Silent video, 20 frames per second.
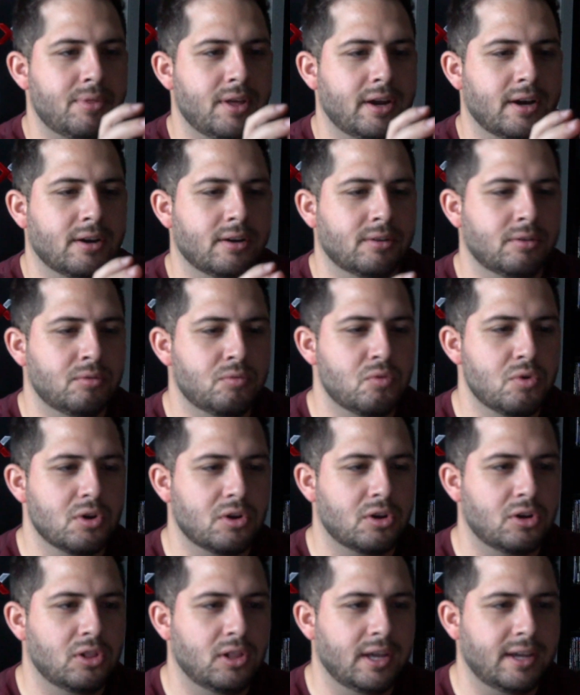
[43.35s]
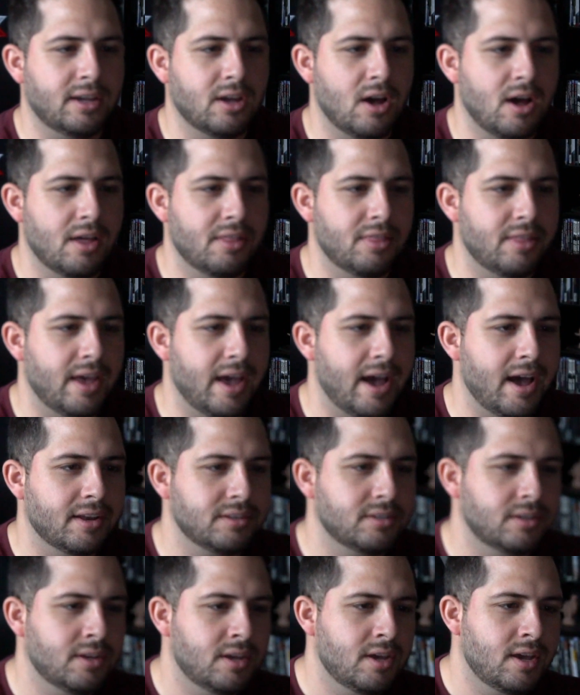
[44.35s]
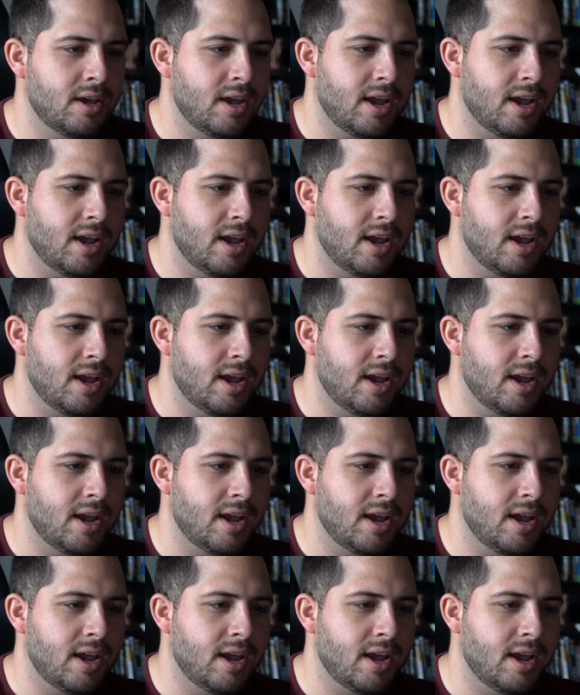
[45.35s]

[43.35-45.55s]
there. We'll click on that